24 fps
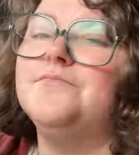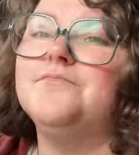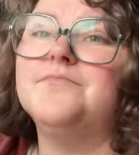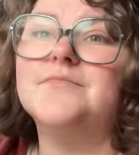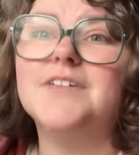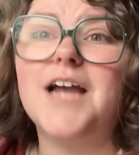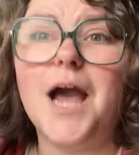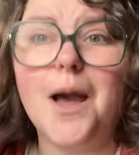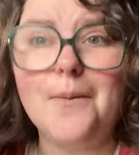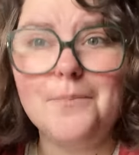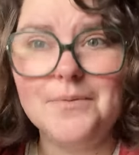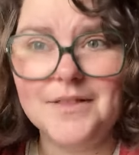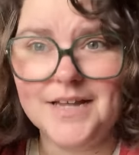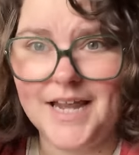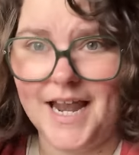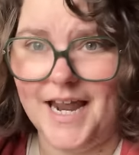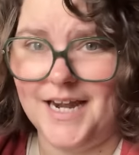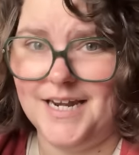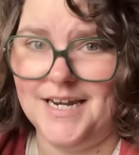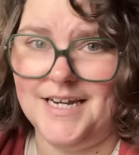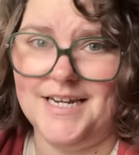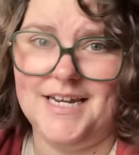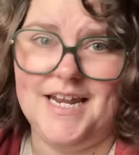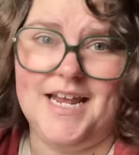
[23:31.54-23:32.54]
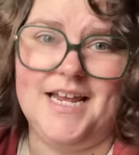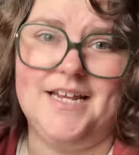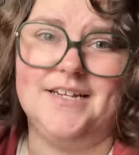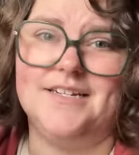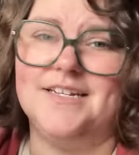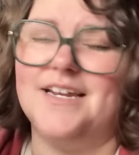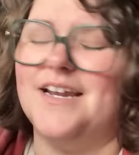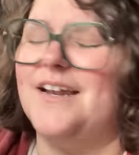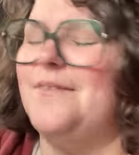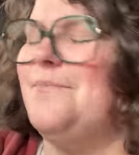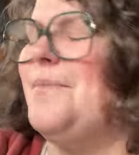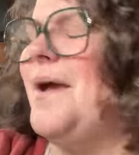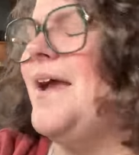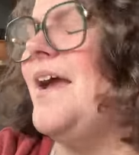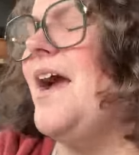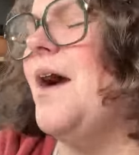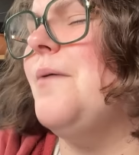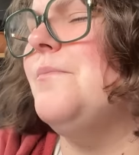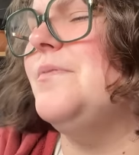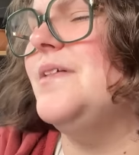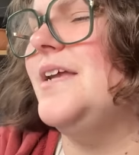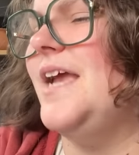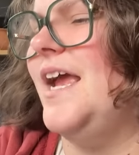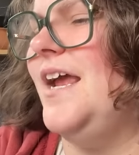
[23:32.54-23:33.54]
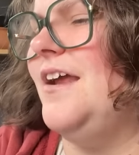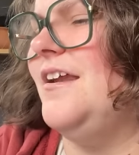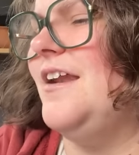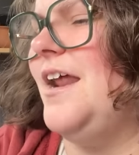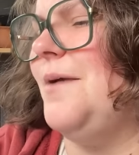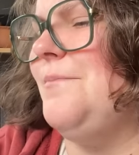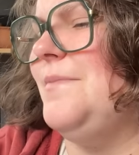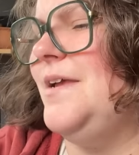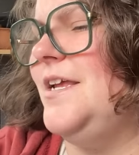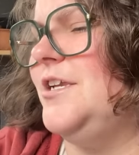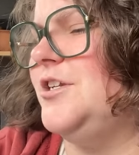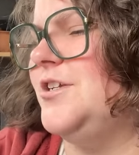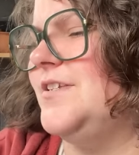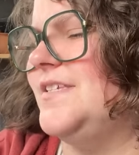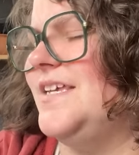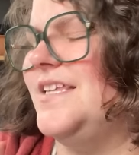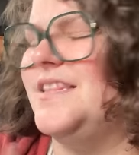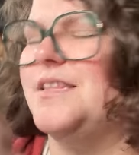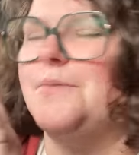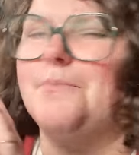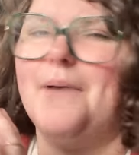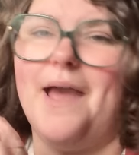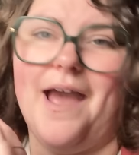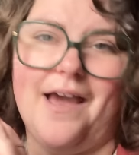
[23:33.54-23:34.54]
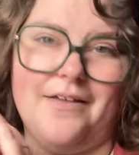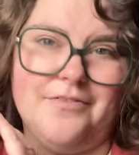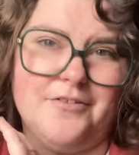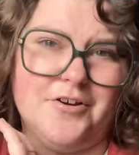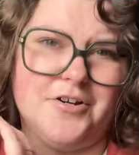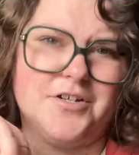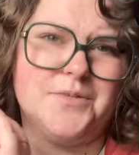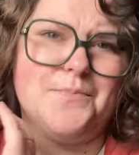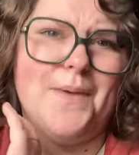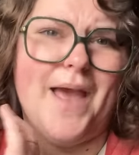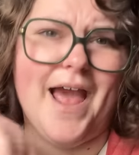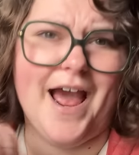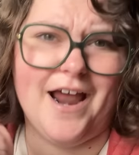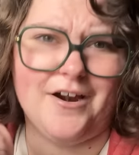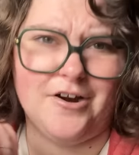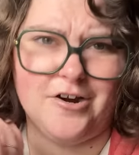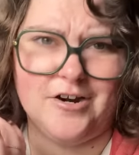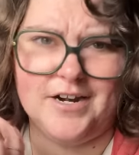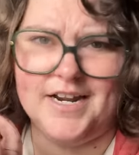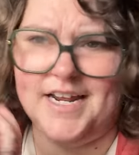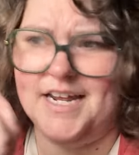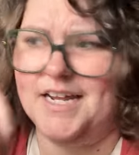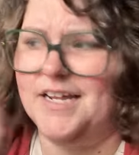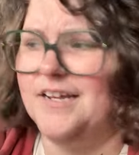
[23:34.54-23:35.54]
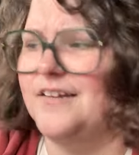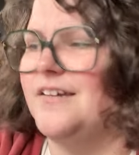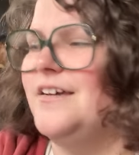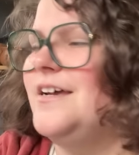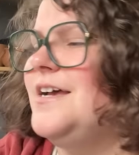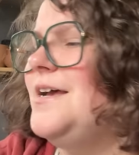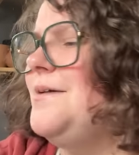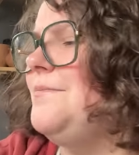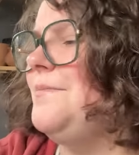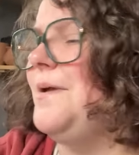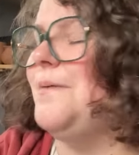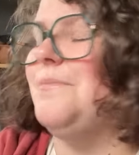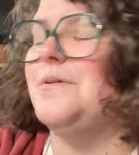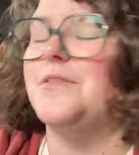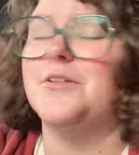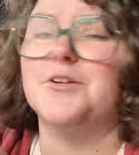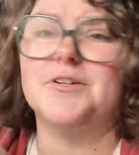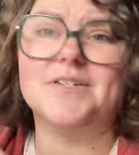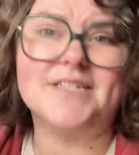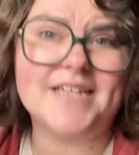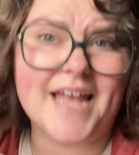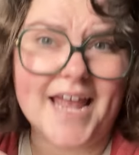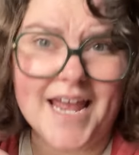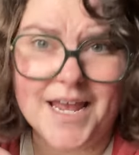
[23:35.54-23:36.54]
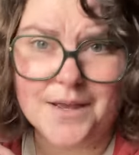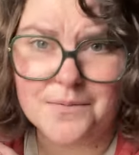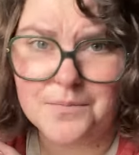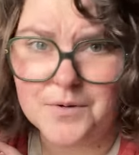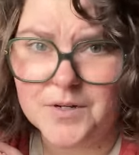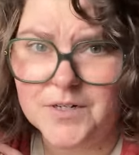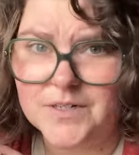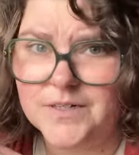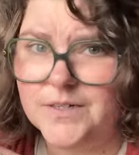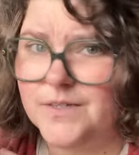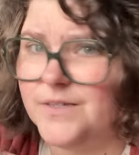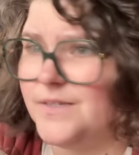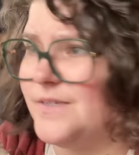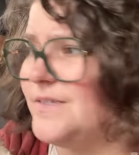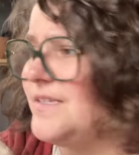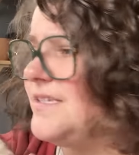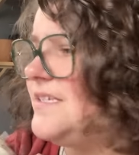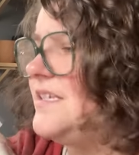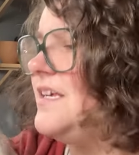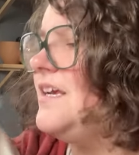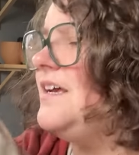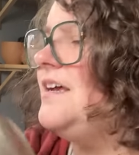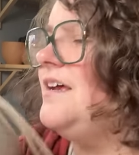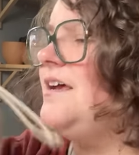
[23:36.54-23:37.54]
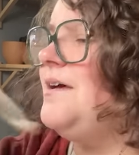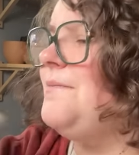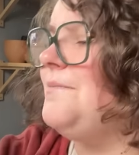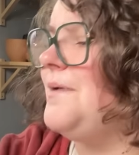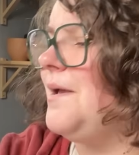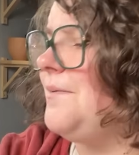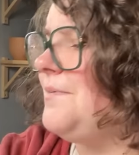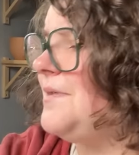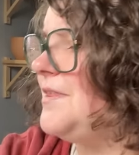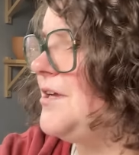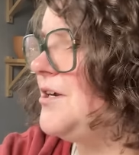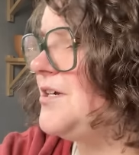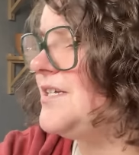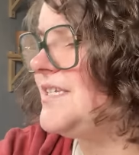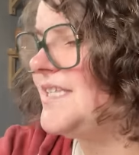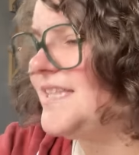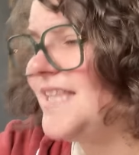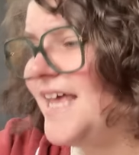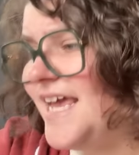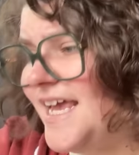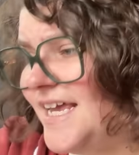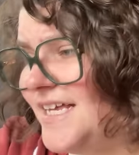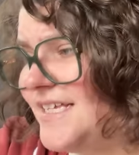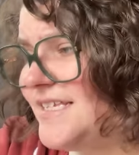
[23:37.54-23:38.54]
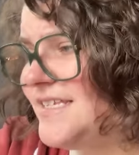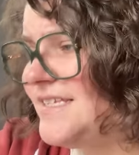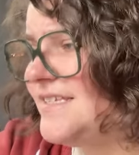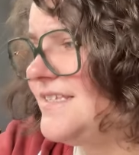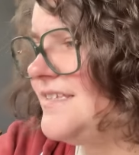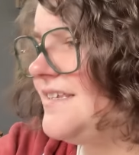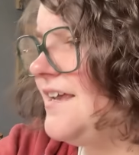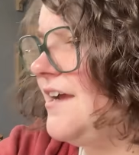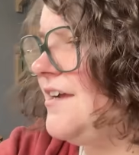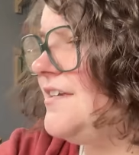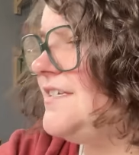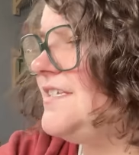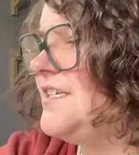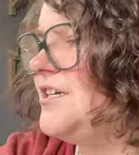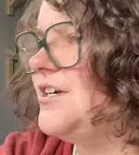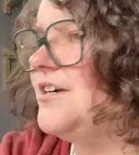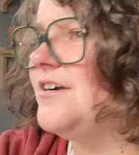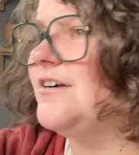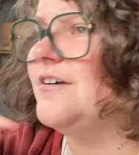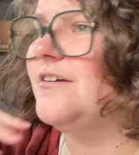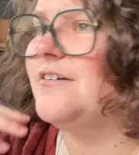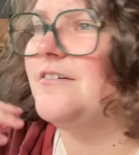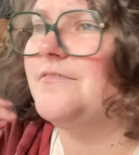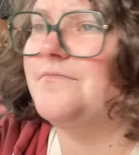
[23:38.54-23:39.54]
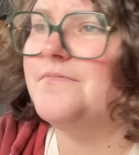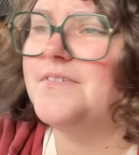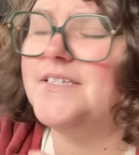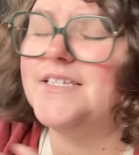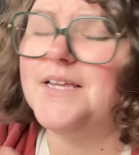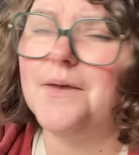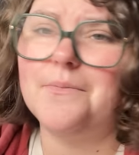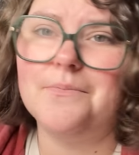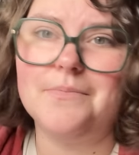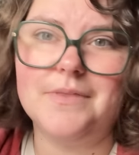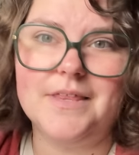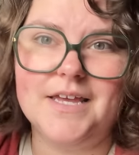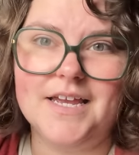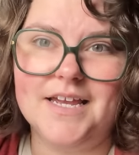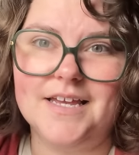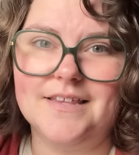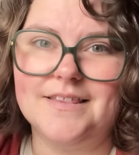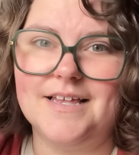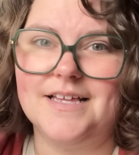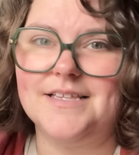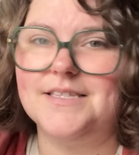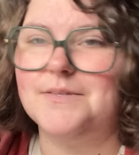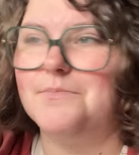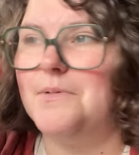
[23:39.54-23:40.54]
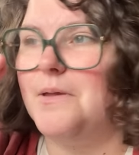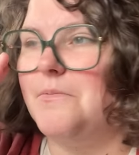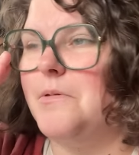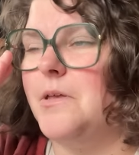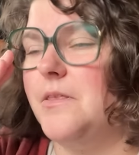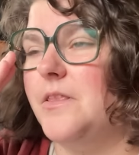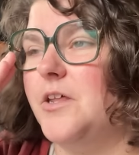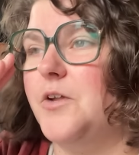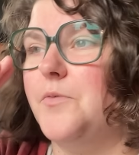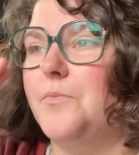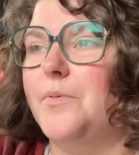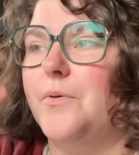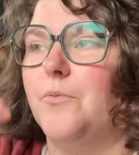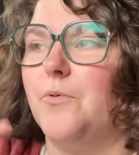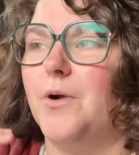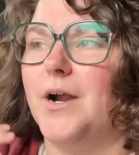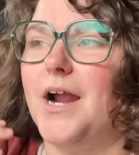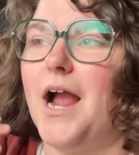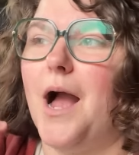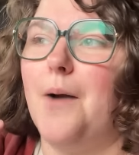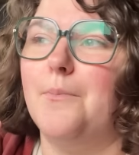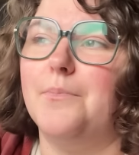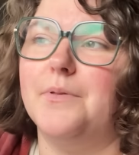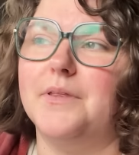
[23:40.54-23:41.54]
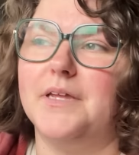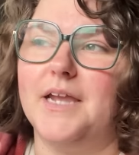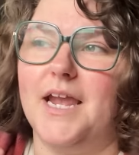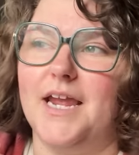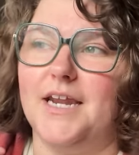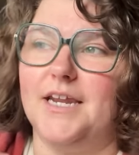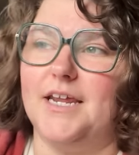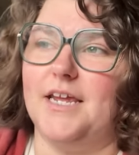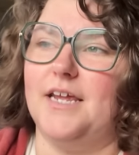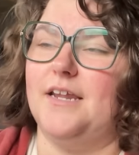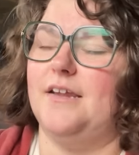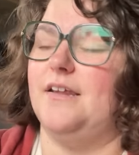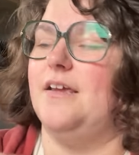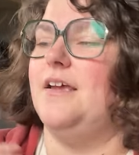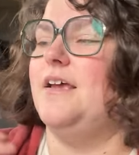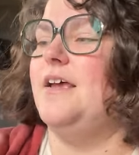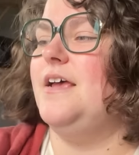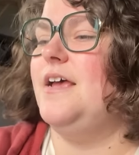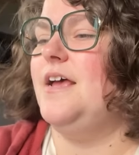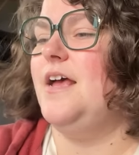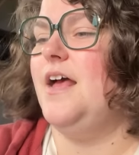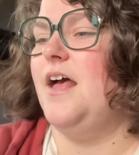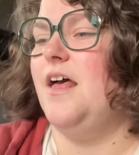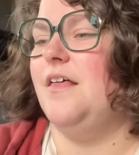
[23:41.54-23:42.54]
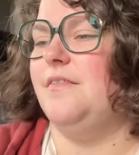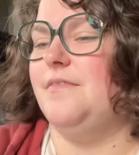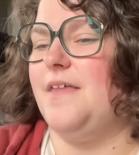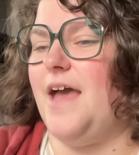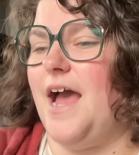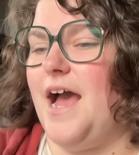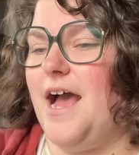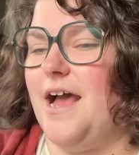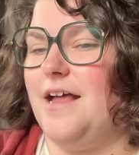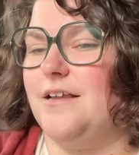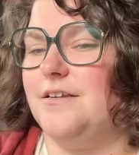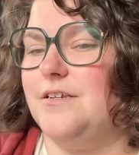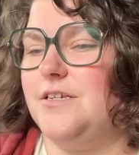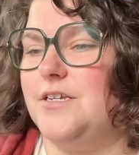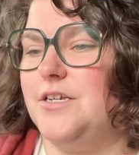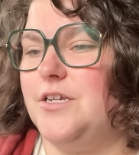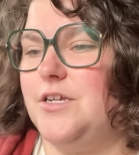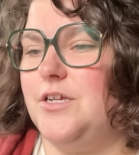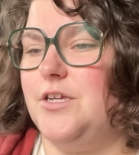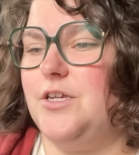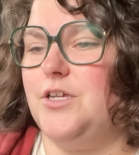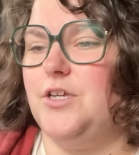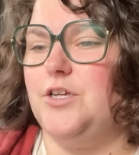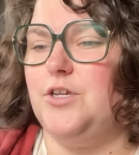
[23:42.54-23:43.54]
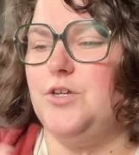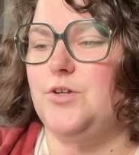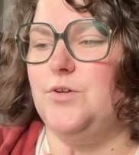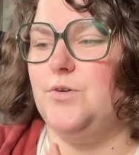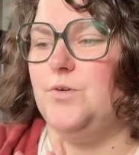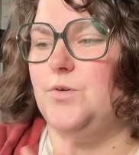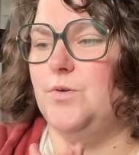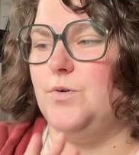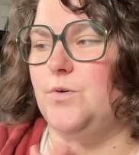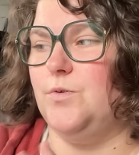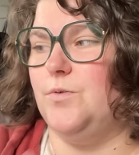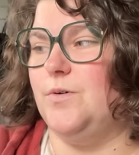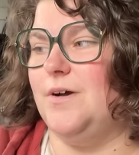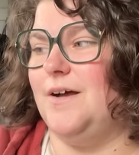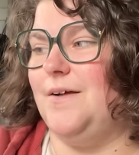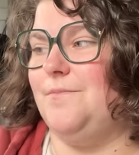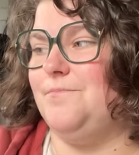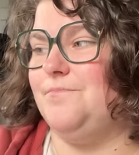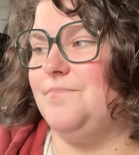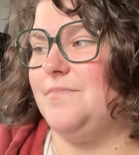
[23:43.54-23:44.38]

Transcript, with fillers: complicated knit? And by complicated, I mean just like the pa there's patterning, maybe there's cables, maybe there's lace. Is there something that's maybe a little bit more complicated that you